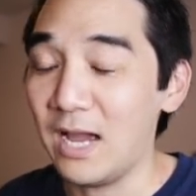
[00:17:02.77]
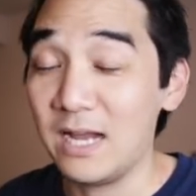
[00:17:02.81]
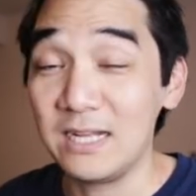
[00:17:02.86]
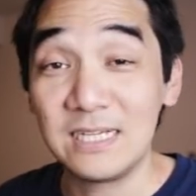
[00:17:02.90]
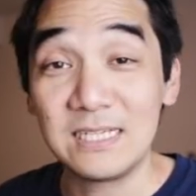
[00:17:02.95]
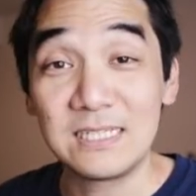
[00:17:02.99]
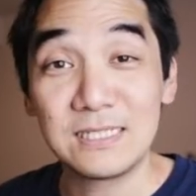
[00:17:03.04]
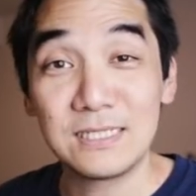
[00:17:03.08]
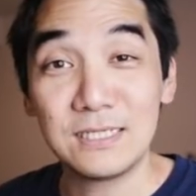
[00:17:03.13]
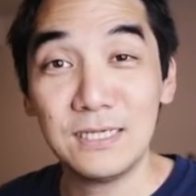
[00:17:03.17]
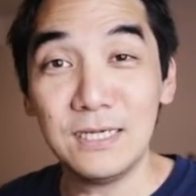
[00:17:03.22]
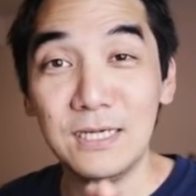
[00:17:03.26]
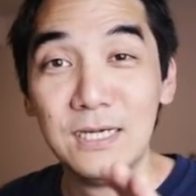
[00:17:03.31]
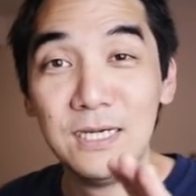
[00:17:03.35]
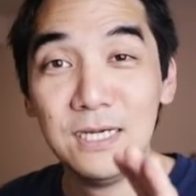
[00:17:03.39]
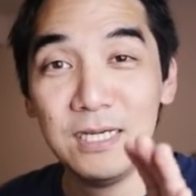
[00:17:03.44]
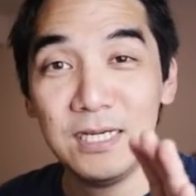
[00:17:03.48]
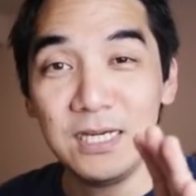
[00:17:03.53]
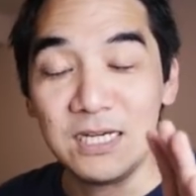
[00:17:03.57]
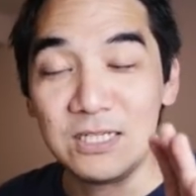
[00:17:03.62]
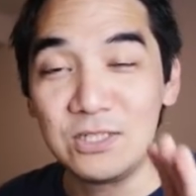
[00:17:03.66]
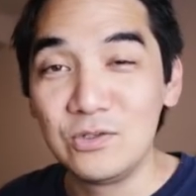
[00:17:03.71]
And
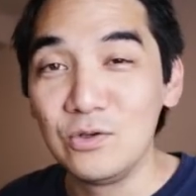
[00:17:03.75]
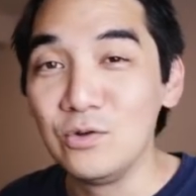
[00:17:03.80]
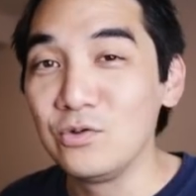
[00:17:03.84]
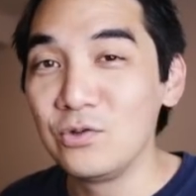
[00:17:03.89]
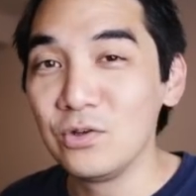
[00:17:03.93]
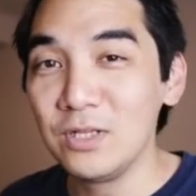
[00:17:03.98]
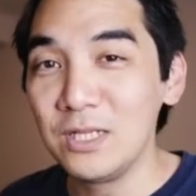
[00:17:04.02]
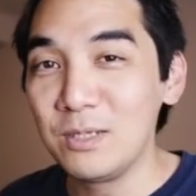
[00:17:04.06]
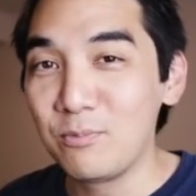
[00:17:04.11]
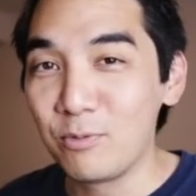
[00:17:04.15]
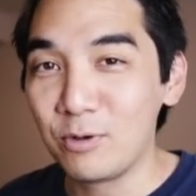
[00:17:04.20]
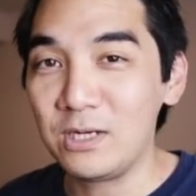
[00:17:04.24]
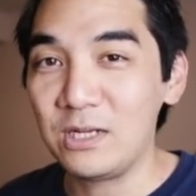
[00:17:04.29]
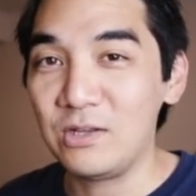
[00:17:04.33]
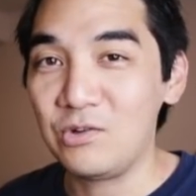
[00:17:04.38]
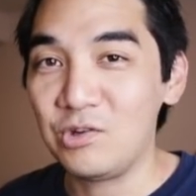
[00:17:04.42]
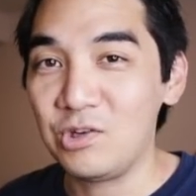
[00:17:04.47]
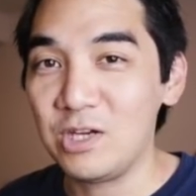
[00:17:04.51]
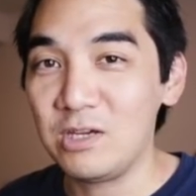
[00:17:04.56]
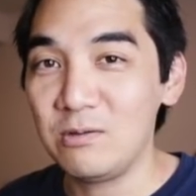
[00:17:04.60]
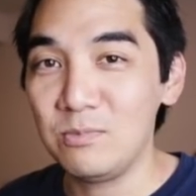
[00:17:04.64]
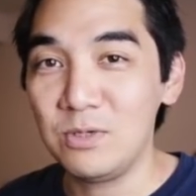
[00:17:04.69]
it's usually pretty
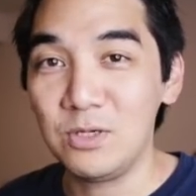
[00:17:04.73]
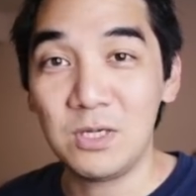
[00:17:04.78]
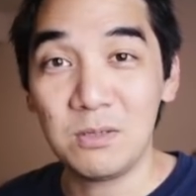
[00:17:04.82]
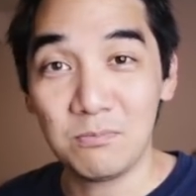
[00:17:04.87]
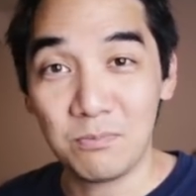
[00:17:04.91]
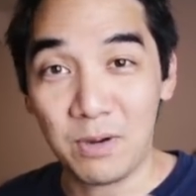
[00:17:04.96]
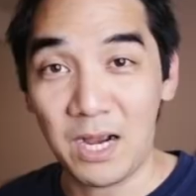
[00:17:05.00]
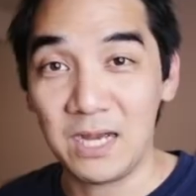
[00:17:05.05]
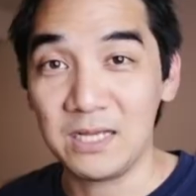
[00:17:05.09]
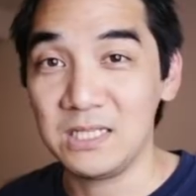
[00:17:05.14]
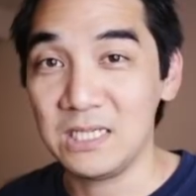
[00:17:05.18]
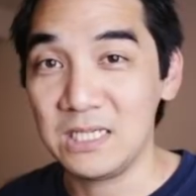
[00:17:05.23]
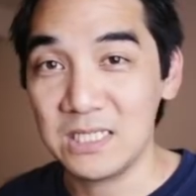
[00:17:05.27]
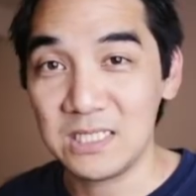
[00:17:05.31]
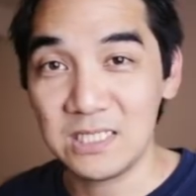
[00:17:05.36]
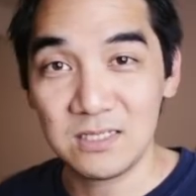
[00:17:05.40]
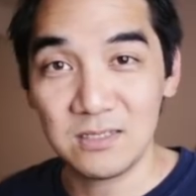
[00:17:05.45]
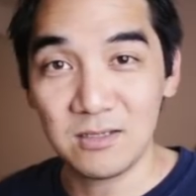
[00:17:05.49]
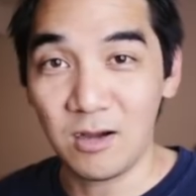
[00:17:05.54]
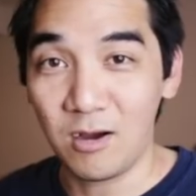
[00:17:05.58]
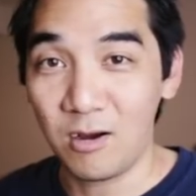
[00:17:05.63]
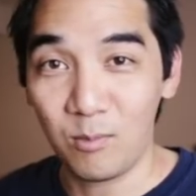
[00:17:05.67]
cheap. You can buy
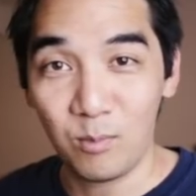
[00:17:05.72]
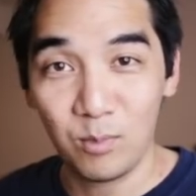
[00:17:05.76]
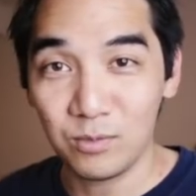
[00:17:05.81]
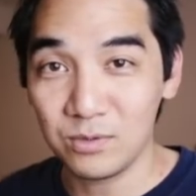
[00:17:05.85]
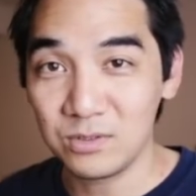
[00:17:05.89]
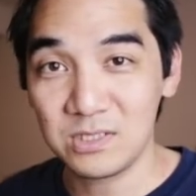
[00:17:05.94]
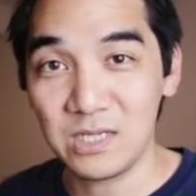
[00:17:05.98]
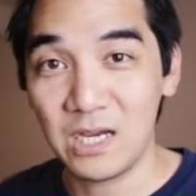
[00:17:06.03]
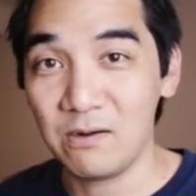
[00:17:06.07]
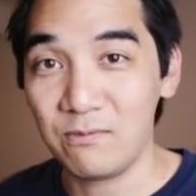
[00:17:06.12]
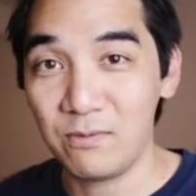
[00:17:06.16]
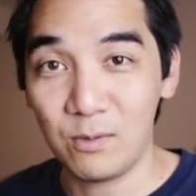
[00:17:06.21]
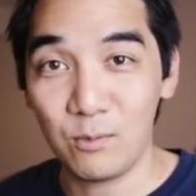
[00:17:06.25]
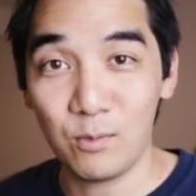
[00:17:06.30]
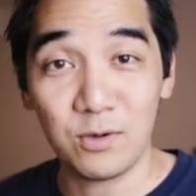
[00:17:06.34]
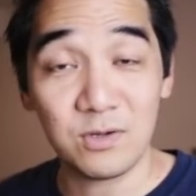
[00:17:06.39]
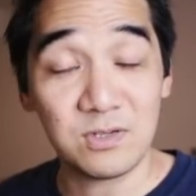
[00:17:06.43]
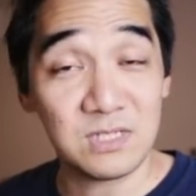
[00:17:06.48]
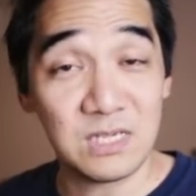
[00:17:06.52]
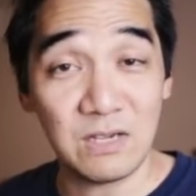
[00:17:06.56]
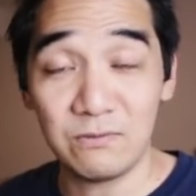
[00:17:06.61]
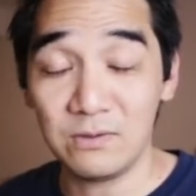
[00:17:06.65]
these almost
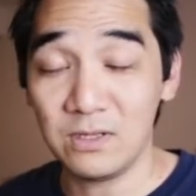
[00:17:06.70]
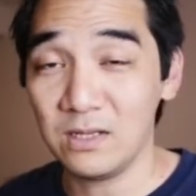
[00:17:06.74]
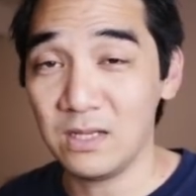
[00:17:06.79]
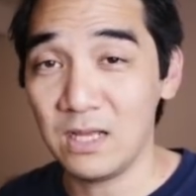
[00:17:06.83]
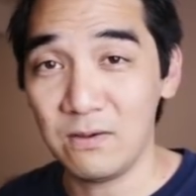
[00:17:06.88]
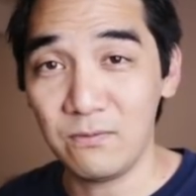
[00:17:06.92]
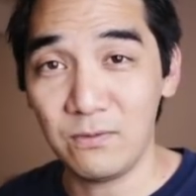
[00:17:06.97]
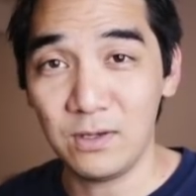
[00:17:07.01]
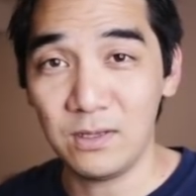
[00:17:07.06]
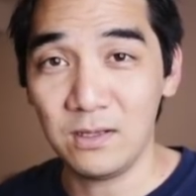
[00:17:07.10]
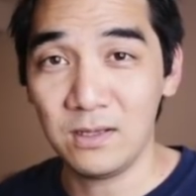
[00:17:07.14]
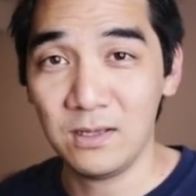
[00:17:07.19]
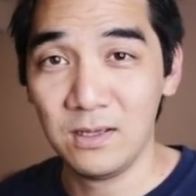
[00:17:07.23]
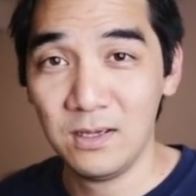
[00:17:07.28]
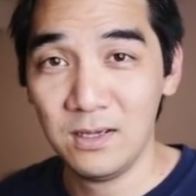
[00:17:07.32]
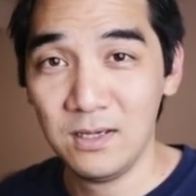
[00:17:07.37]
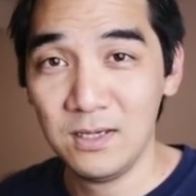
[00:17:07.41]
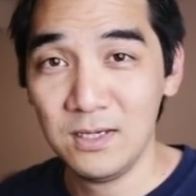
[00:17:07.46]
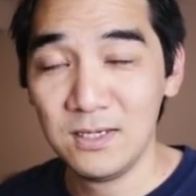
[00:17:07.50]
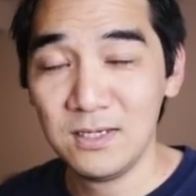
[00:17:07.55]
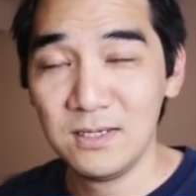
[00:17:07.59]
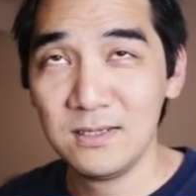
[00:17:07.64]
everywhere. 7-Eleven
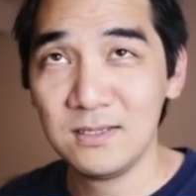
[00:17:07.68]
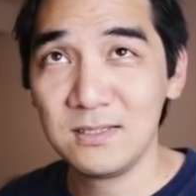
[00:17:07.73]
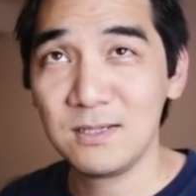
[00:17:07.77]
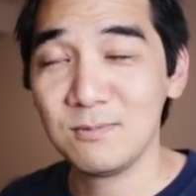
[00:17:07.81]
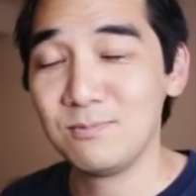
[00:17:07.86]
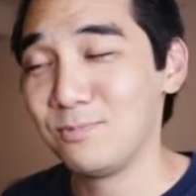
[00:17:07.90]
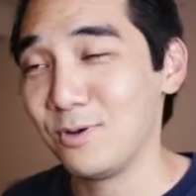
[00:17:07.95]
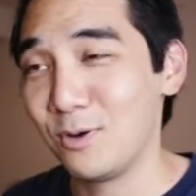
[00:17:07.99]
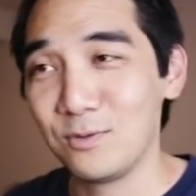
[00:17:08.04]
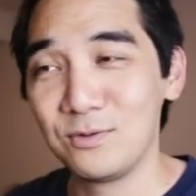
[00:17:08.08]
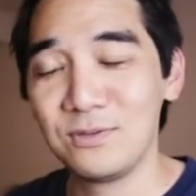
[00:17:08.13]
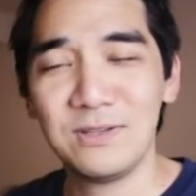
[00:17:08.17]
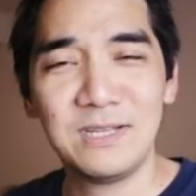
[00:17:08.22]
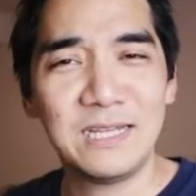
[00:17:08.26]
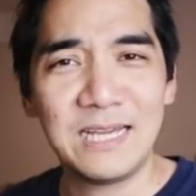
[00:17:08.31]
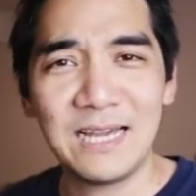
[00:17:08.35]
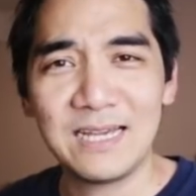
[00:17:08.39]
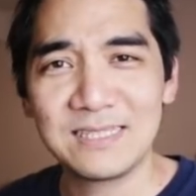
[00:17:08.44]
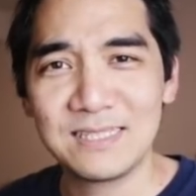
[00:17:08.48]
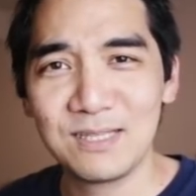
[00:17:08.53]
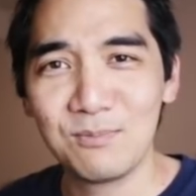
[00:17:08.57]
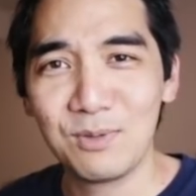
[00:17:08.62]
supposedly
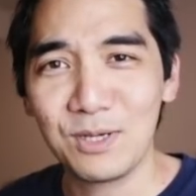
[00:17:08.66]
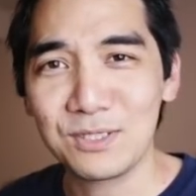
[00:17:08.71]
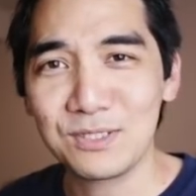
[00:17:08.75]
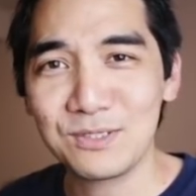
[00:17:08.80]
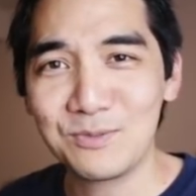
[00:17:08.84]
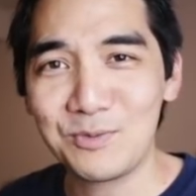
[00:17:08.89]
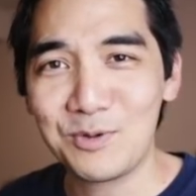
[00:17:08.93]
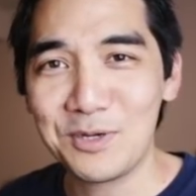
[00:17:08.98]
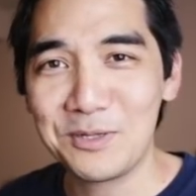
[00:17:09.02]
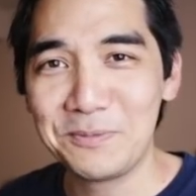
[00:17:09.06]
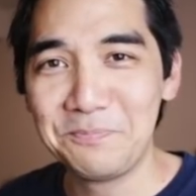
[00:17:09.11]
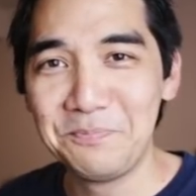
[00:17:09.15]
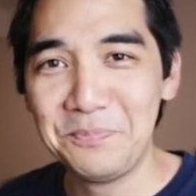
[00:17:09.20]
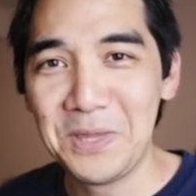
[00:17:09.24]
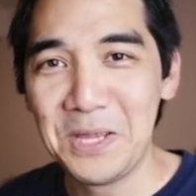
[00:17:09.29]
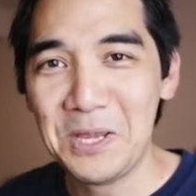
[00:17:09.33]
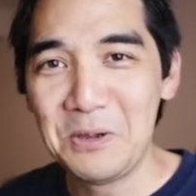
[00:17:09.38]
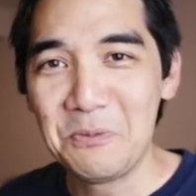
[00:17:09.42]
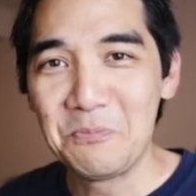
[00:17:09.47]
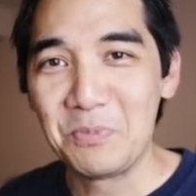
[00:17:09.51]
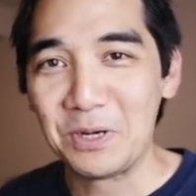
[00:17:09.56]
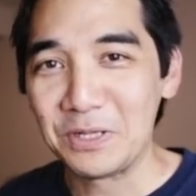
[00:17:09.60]
has the best one,
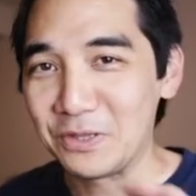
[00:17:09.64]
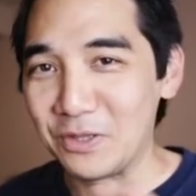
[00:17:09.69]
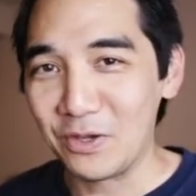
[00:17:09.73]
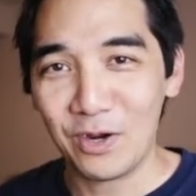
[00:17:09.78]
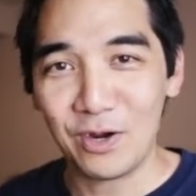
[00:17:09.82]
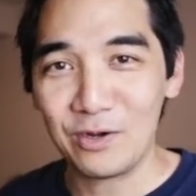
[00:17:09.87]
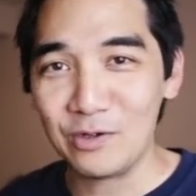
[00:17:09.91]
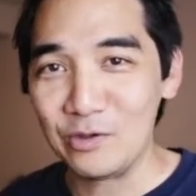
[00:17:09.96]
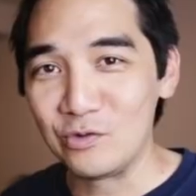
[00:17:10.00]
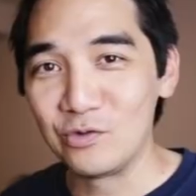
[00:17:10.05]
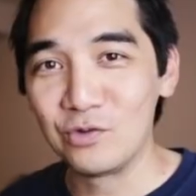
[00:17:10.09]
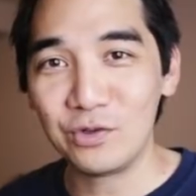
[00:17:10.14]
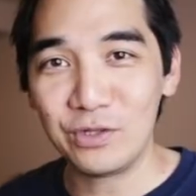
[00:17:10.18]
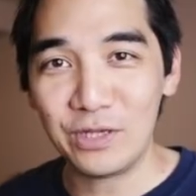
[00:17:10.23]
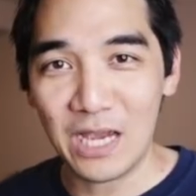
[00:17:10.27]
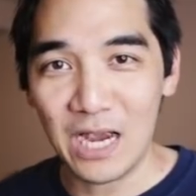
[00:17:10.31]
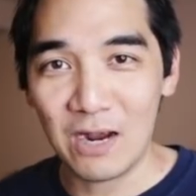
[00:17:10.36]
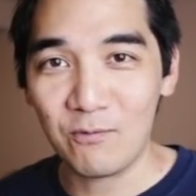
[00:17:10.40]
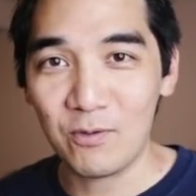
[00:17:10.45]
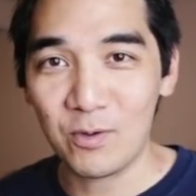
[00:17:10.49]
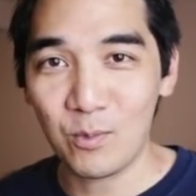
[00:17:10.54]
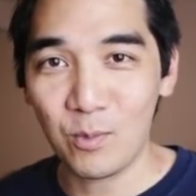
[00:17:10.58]
but they're usually
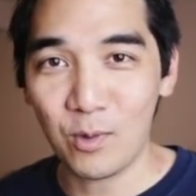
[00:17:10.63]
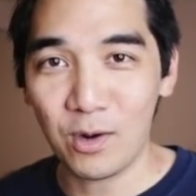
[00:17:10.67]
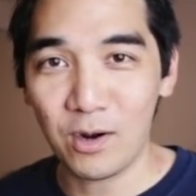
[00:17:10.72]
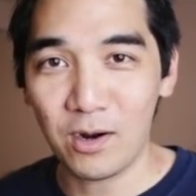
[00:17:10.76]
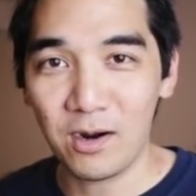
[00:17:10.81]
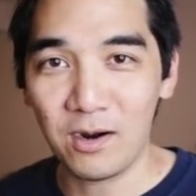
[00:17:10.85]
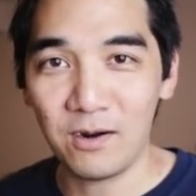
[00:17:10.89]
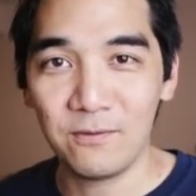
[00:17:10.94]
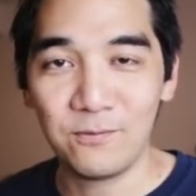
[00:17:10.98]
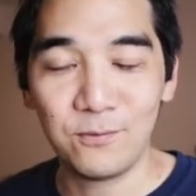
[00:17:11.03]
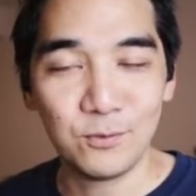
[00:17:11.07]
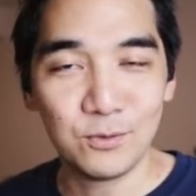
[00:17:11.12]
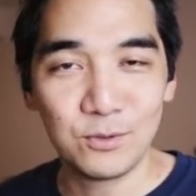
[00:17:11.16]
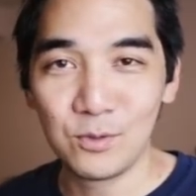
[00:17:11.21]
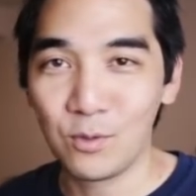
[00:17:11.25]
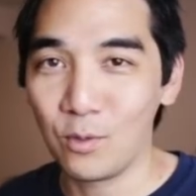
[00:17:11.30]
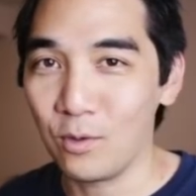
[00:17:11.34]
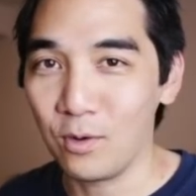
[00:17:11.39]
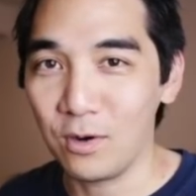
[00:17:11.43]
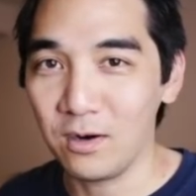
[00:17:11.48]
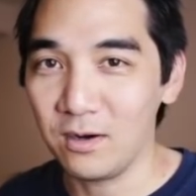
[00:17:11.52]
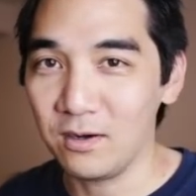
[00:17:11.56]
everywhere, food
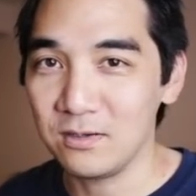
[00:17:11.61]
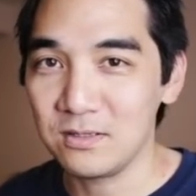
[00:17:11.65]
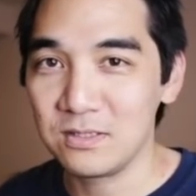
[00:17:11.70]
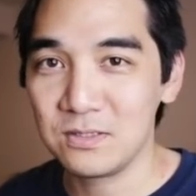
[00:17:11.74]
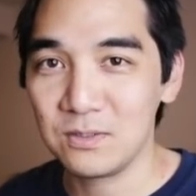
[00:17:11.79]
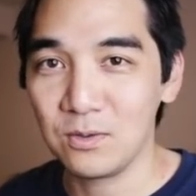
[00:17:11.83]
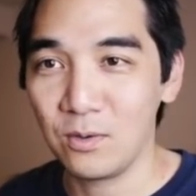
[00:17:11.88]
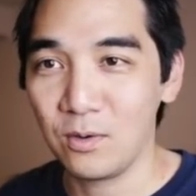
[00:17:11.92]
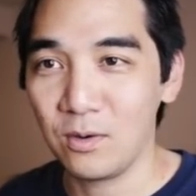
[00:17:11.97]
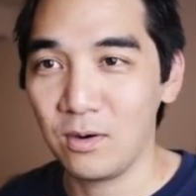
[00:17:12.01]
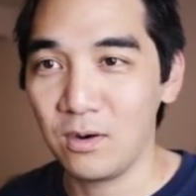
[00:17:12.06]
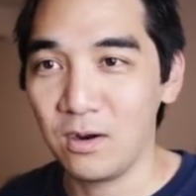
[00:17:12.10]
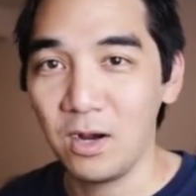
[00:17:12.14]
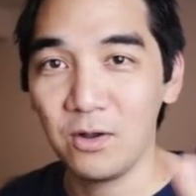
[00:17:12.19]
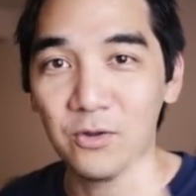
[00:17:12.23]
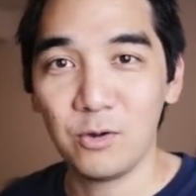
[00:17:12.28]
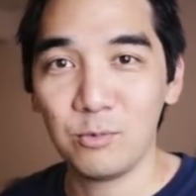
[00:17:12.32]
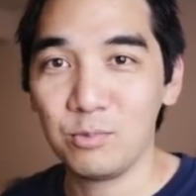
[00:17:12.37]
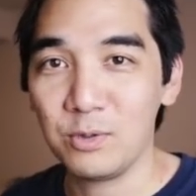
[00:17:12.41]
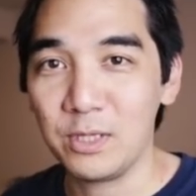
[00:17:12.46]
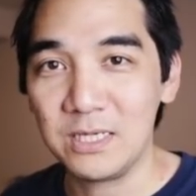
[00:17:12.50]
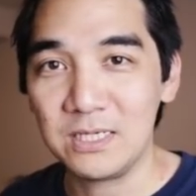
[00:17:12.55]
courts or
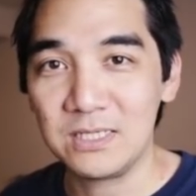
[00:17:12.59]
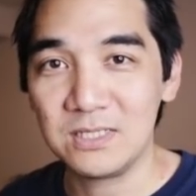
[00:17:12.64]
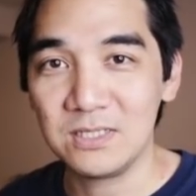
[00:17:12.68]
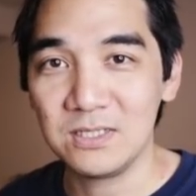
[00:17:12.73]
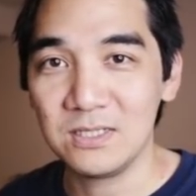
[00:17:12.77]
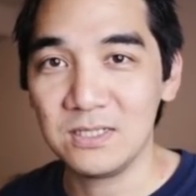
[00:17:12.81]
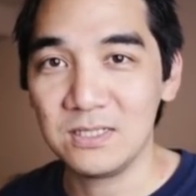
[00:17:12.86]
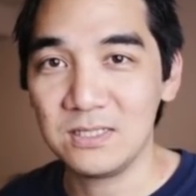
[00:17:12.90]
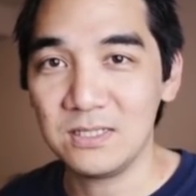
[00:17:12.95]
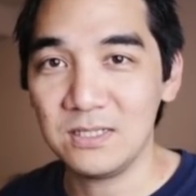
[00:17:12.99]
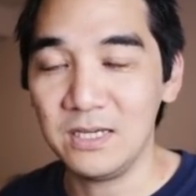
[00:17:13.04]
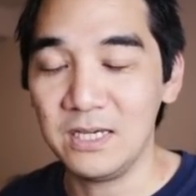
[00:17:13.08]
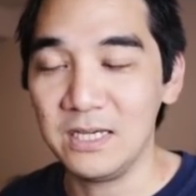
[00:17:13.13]
other places.